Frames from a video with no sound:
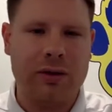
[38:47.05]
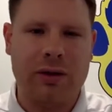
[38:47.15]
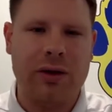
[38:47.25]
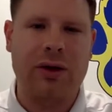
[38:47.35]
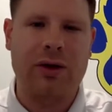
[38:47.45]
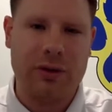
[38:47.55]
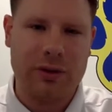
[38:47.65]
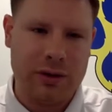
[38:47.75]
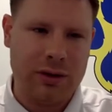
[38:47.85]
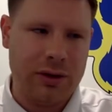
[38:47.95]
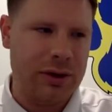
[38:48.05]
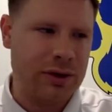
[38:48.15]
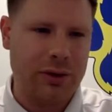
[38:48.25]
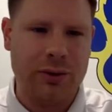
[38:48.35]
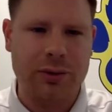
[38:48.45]
their
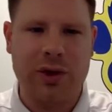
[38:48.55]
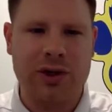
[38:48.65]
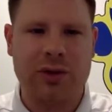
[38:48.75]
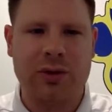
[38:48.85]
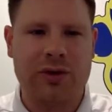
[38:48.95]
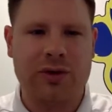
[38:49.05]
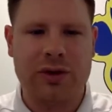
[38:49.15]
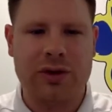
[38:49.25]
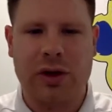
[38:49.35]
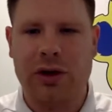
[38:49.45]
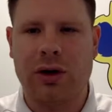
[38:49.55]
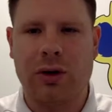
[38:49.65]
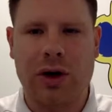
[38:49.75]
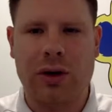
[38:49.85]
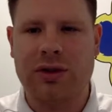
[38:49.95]
school basically put a freeze on all
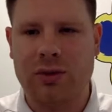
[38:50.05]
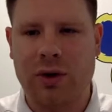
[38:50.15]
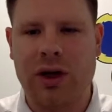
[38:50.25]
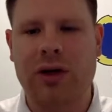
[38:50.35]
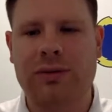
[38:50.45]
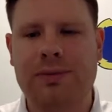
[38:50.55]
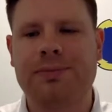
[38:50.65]
co-ops as well.